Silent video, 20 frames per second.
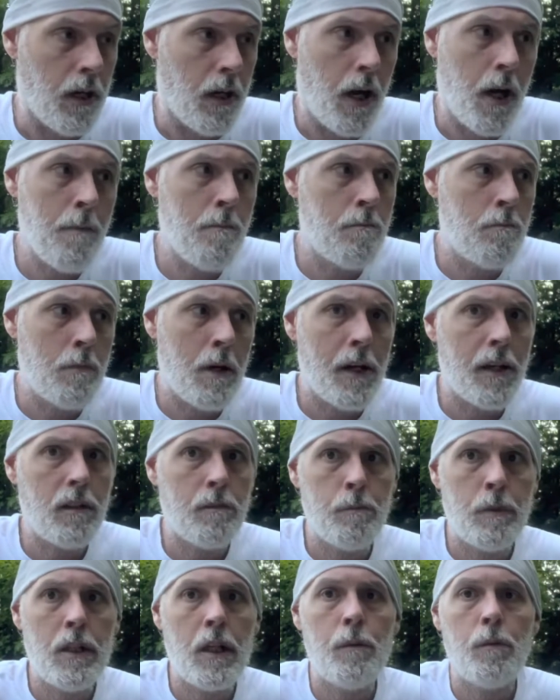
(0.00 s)
I might
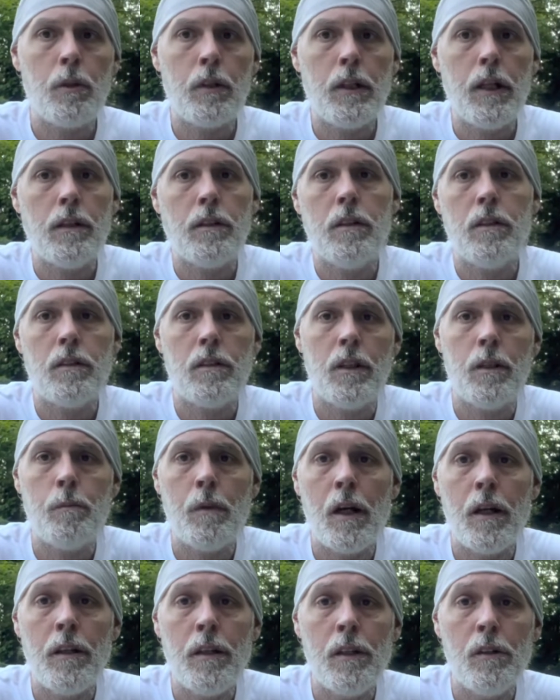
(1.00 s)
have been able to get this into
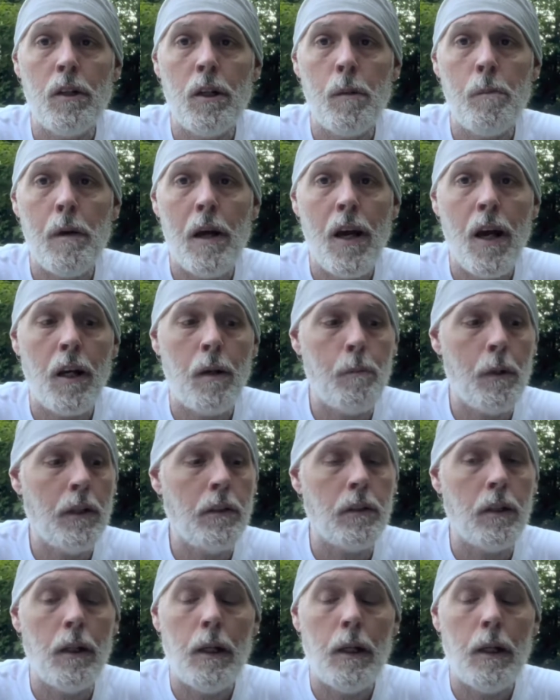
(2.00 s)
my Nero pack, but